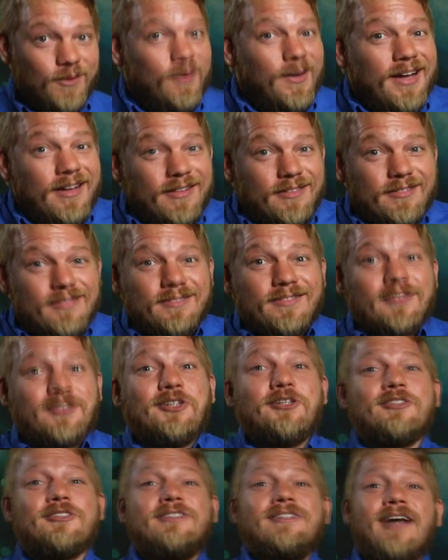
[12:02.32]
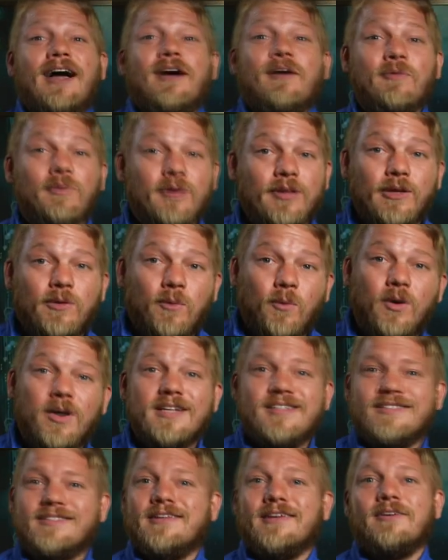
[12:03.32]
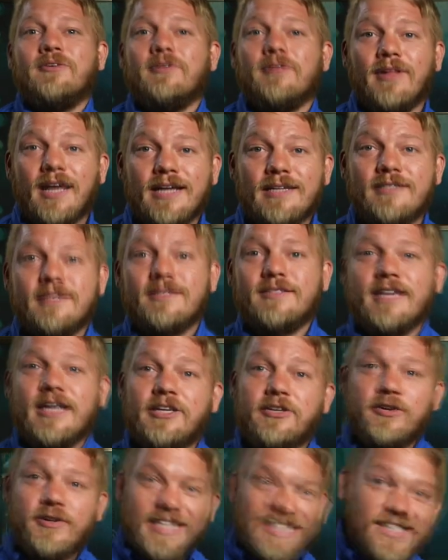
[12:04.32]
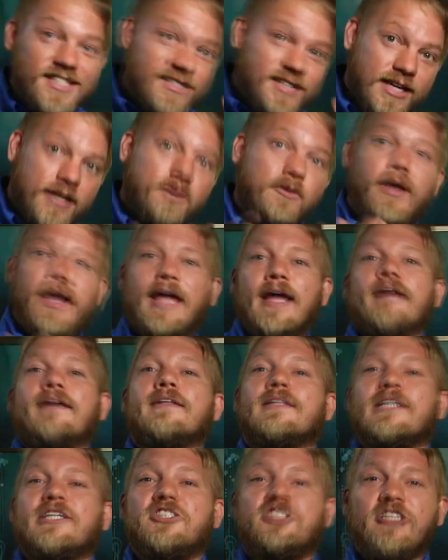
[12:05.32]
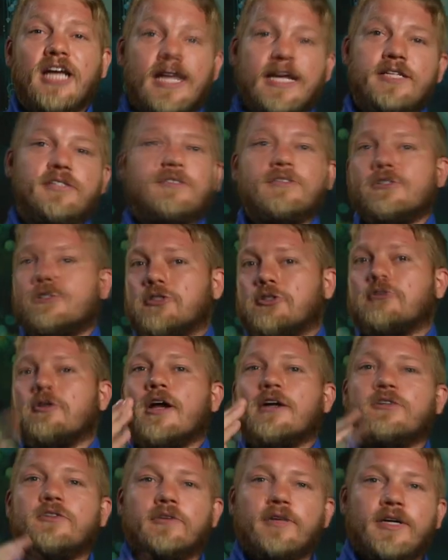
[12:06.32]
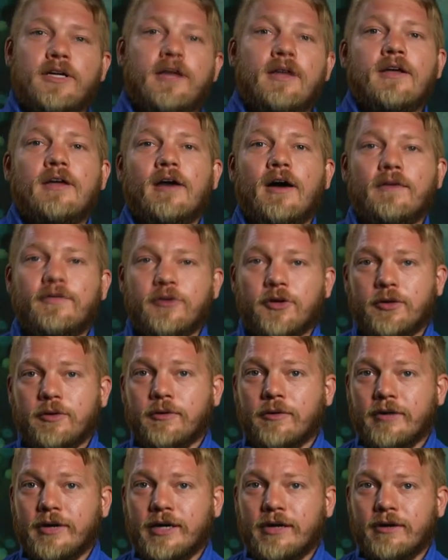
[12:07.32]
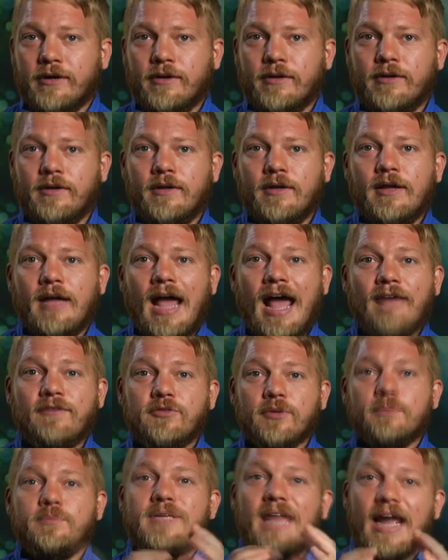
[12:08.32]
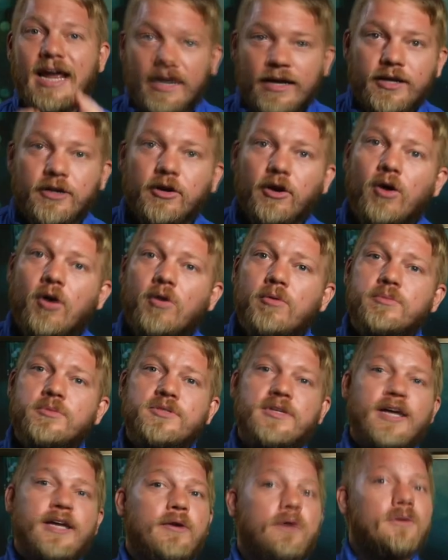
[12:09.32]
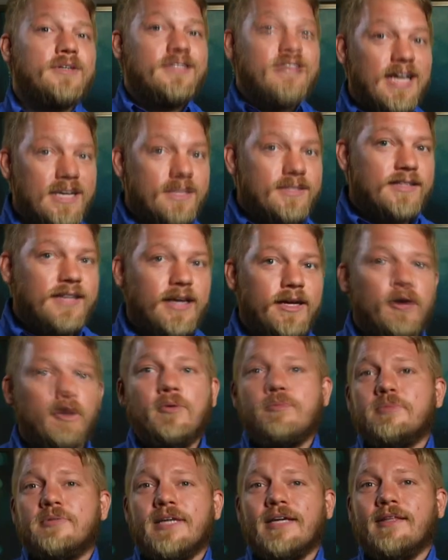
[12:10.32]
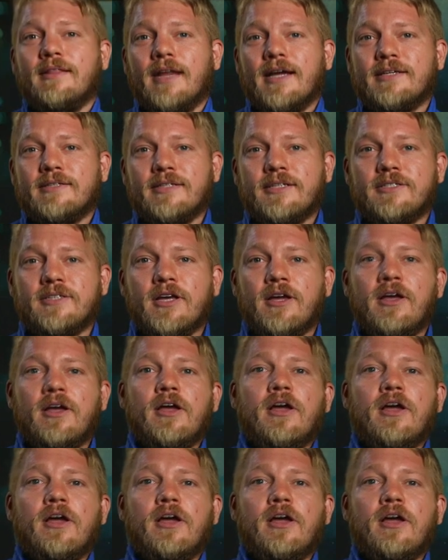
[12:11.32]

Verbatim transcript: Well, there's not really one single license that you can single-handedly change the trajectory of your career. After obtaining your home state or designated home state license,